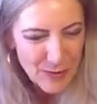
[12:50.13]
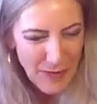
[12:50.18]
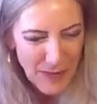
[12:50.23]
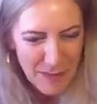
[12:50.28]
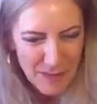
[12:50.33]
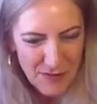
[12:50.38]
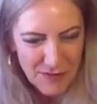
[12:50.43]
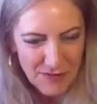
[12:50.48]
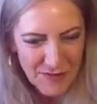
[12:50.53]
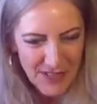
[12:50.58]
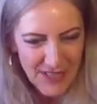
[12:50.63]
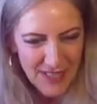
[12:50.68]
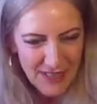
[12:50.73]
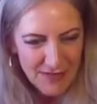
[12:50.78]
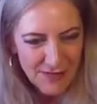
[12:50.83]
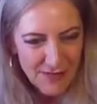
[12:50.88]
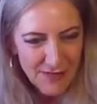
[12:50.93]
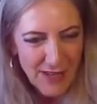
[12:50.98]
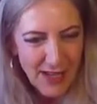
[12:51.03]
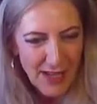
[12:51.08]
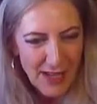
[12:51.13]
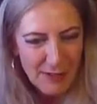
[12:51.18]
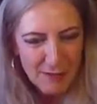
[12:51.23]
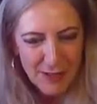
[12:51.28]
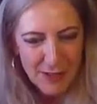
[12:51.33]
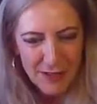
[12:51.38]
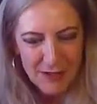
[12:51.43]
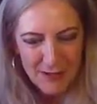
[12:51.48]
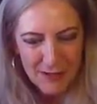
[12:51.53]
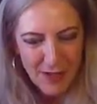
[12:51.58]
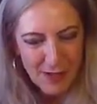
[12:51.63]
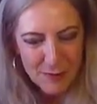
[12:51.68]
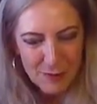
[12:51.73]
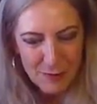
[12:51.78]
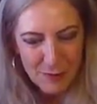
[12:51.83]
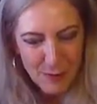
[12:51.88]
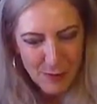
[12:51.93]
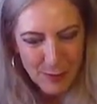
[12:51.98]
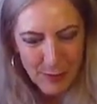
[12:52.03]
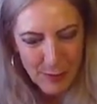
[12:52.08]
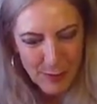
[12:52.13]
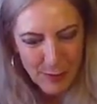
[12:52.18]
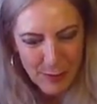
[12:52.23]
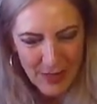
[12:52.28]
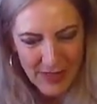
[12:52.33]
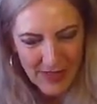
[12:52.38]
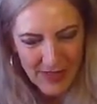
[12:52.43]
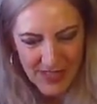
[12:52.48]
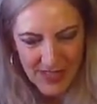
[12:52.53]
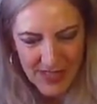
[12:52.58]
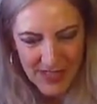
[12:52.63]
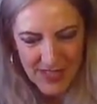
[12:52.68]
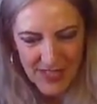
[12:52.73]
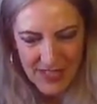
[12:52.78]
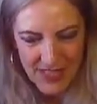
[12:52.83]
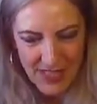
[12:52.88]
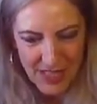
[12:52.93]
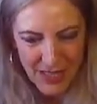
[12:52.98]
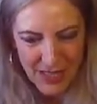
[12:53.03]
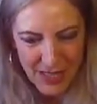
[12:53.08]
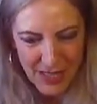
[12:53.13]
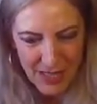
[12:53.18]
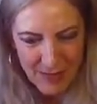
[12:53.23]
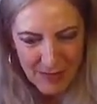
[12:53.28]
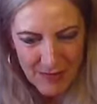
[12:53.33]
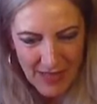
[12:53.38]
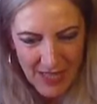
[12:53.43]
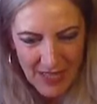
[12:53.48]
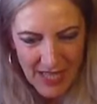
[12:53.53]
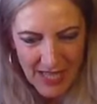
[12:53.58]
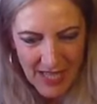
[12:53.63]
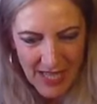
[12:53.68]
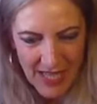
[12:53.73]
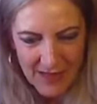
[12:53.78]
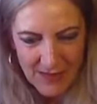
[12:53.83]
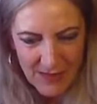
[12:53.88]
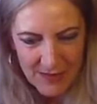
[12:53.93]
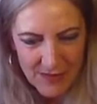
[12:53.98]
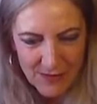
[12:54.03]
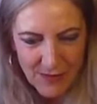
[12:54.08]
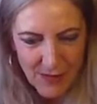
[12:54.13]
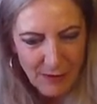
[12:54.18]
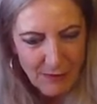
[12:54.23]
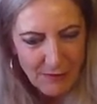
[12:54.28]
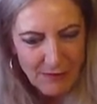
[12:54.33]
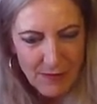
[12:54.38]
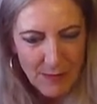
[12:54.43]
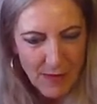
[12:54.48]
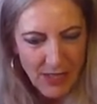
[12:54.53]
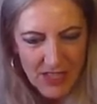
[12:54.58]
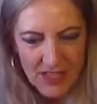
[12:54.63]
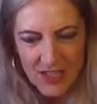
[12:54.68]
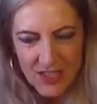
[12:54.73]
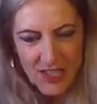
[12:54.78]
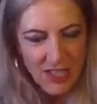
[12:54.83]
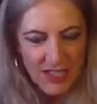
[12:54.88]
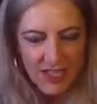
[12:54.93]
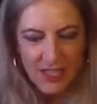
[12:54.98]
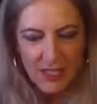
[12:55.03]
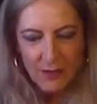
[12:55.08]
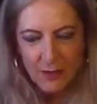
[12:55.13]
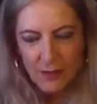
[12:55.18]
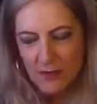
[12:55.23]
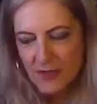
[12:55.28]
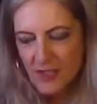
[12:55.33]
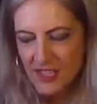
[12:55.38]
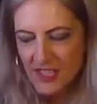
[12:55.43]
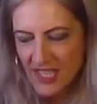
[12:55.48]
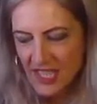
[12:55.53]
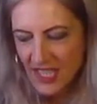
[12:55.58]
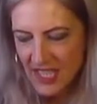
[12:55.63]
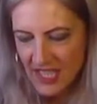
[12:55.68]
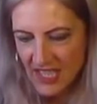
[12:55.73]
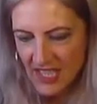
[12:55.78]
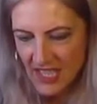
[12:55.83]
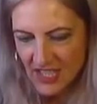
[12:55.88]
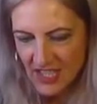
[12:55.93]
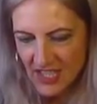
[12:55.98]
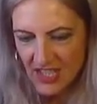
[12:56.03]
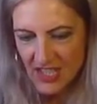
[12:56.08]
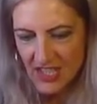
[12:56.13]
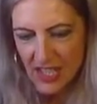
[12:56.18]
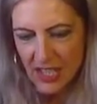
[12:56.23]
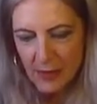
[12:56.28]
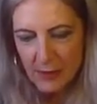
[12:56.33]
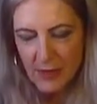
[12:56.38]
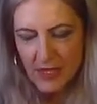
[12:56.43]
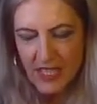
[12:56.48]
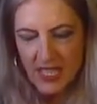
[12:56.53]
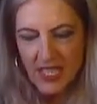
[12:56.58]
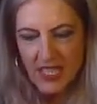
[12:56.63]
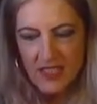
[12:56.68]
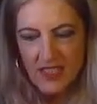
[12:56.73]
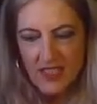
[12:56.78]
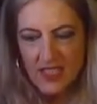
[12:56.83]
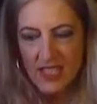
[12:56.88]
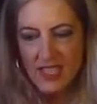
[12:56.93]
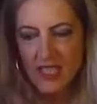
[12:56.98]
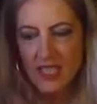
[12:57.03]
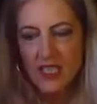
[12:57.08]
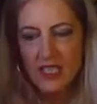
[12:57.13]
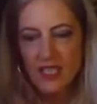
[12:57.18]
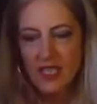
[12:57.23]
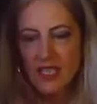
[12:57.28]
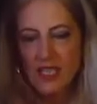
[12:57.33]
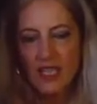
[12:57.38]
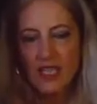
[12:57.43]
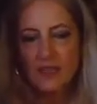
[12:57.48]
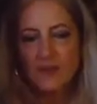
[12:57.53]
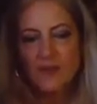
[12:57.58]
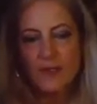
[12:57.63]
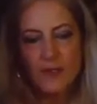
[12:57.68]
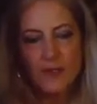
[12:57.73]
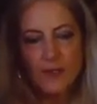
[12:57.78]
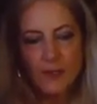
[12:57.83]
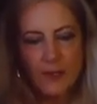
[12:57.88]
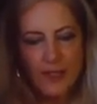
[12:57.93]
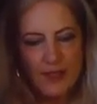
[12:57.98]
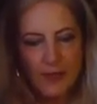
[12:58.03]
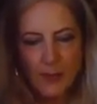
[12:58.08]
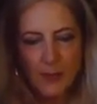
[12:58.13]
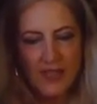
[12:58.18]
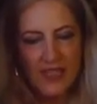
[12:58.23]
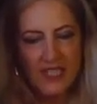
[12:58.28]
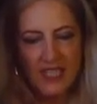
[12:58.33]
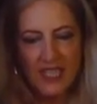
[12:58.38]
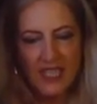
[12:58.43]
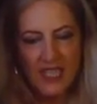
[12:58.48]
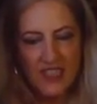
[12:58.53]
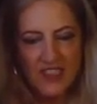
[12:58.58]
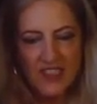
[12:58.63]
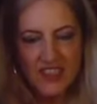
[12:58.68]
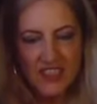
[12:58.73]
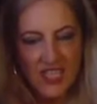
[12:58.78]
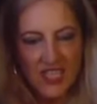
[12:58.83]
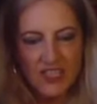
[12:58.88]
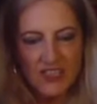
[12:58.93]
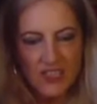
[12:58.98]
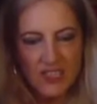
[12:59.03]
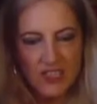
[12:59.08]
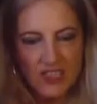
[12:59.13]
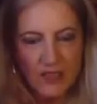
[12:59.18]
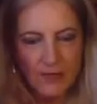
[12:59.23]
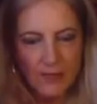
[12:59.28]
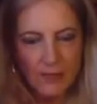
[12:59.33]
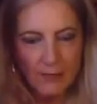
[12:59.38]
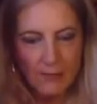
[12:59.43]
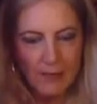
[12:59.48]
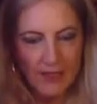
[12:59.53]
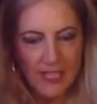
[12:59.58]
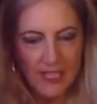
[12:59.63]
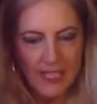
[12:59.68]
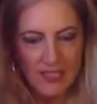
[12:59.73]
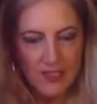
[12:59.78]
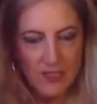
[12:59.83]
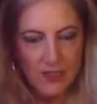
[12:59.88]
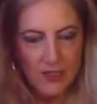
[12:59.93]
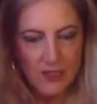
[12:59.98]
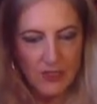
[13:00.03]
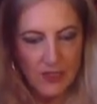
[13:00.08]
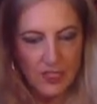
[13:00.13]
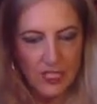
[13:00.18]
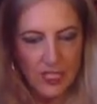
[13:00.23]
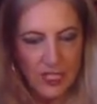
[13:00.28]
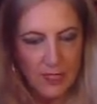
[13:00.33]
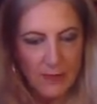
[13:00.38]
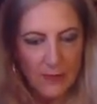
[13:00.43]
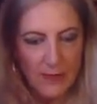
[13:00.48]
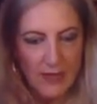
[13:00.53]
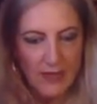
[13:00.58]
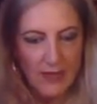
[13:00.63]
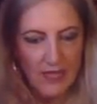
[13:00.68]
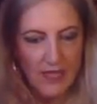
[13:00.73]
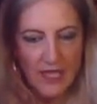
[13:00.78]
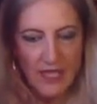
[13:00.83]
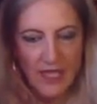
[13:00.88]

may be feeling very vulnerable at this time and very much like you want to take it slow and easy if you're at the beginning stages of a relationship.